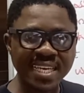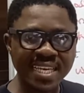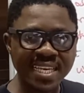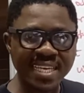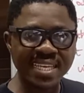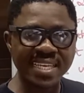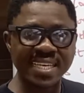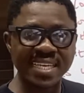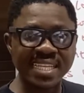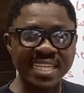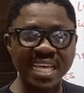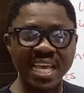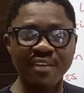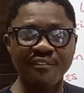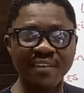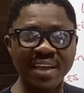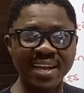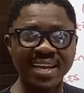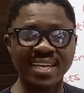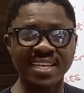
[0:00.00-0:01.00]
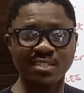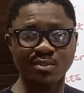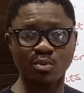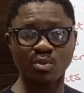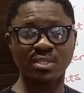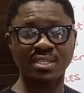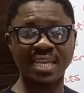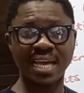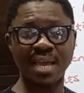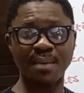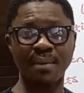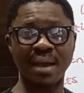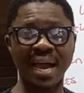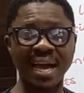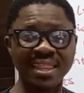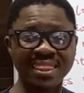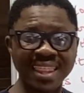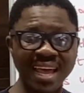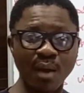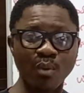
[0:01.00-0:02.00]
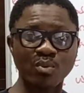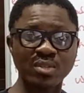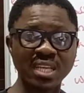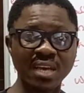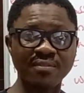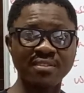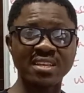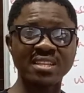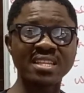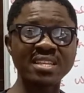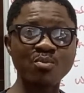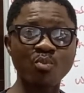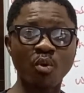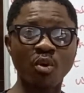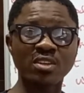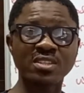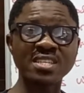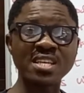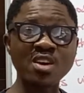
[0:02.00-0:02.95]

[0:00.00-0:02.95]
in a very little time, and that will definitely what